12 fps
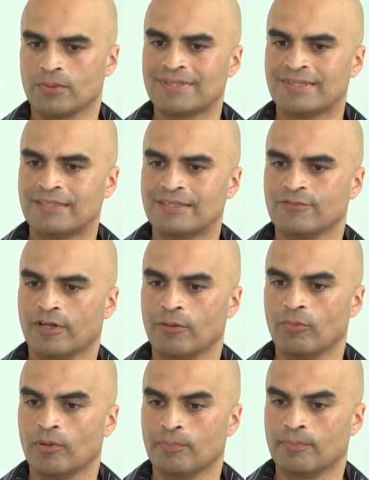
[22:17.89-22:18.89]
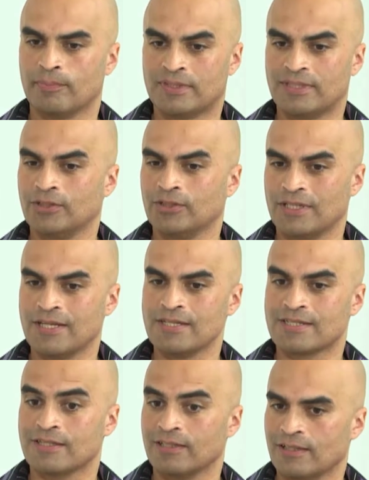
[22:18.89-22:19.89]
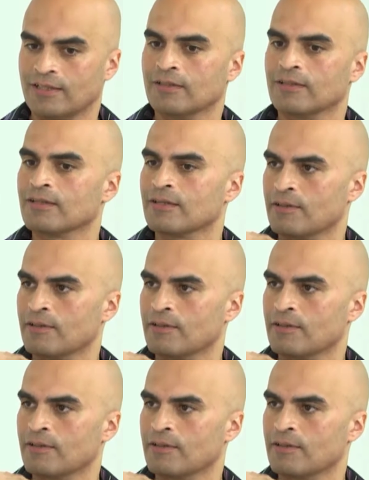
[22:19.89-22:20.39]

to identify what potentially is going to